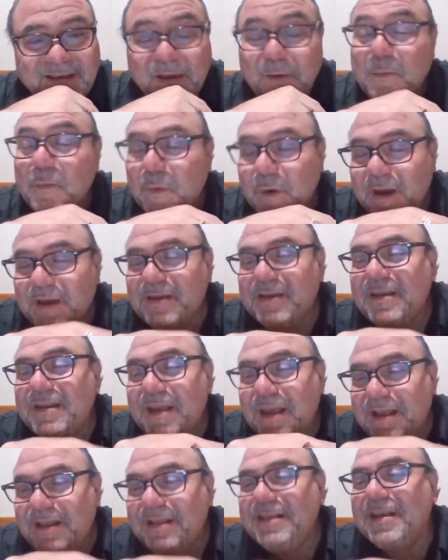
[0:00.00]
It
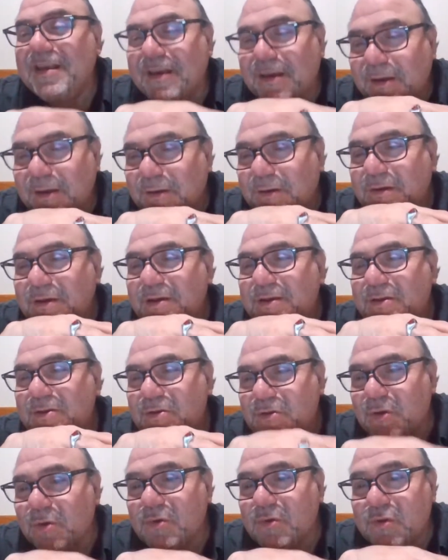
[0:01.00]
wasn't until
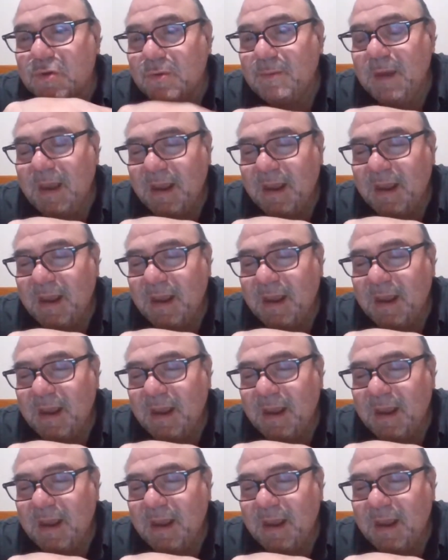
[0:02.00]
social